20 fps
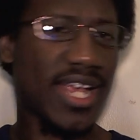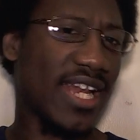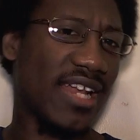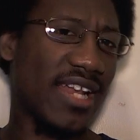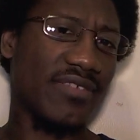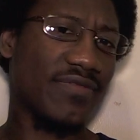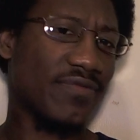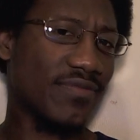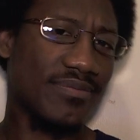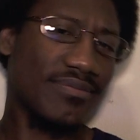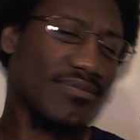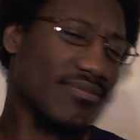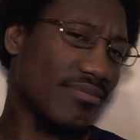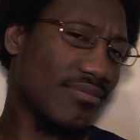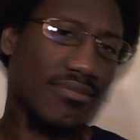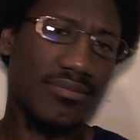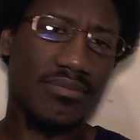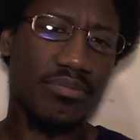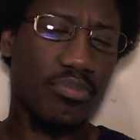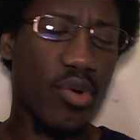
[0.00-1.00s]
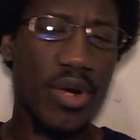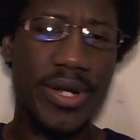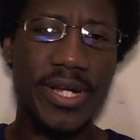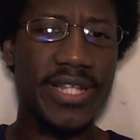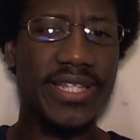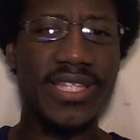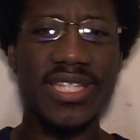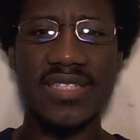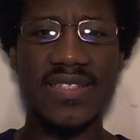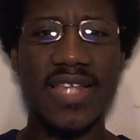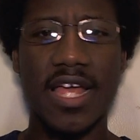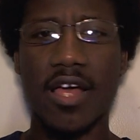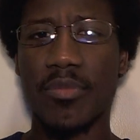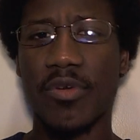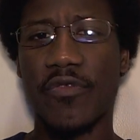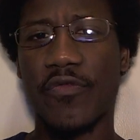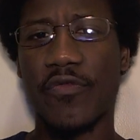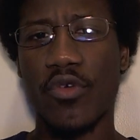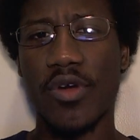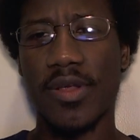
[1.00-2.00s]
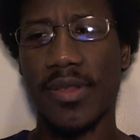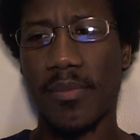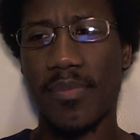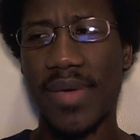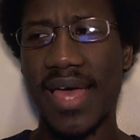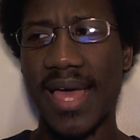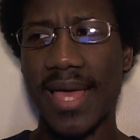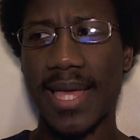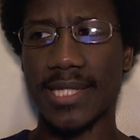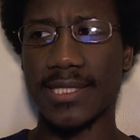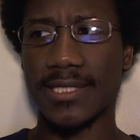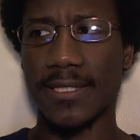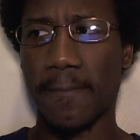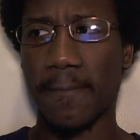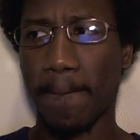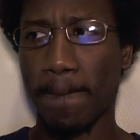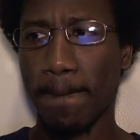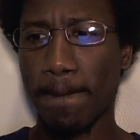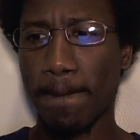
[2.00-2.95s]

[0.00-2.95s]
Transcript: And I've pointed this out before in the past.